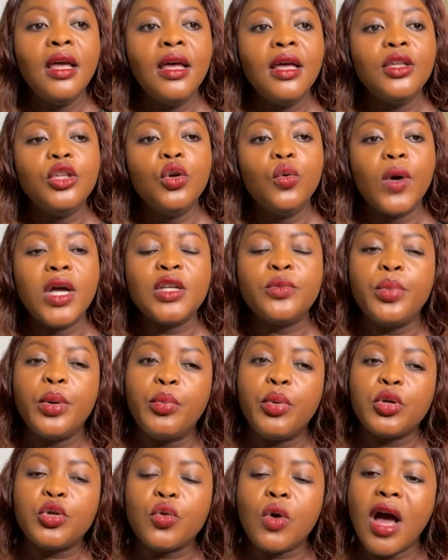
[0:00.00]
You want
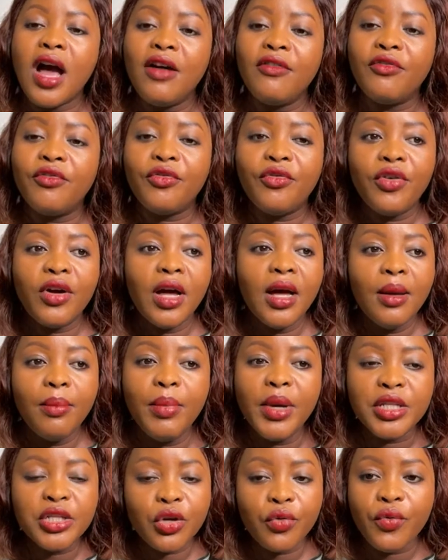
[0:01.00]
people to have
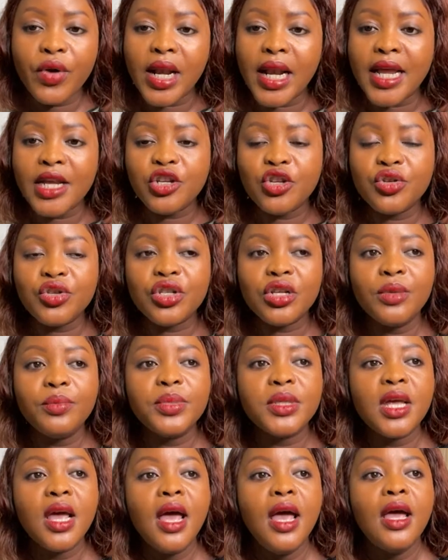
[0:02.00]
better
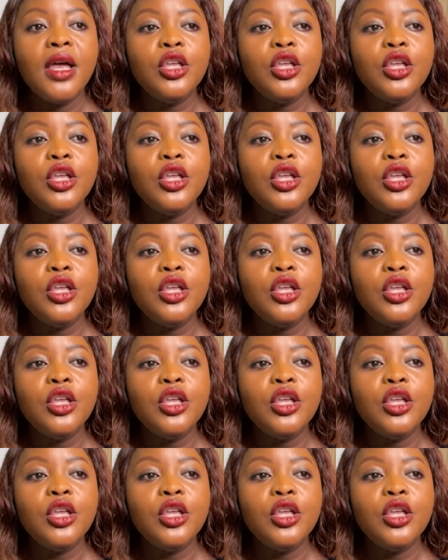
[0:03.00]
relationships.